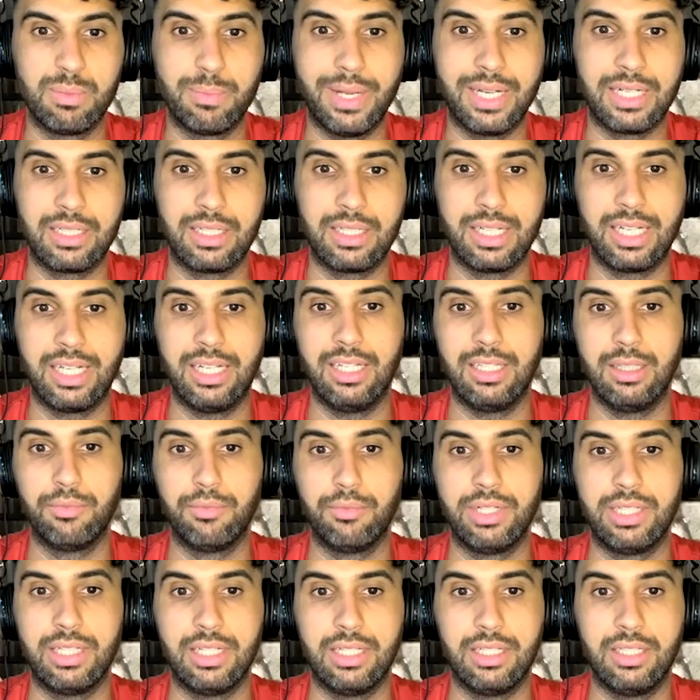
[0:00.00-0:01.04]
particularly the
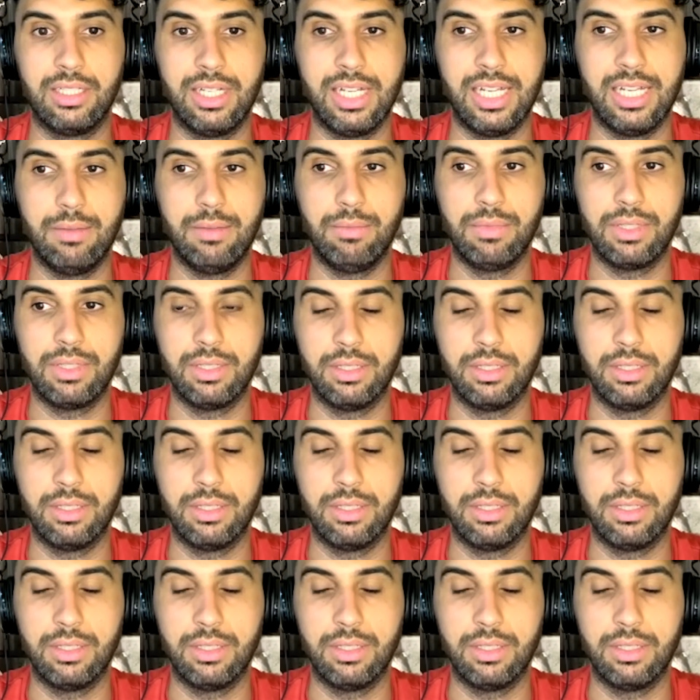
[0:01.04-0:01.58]
British teams.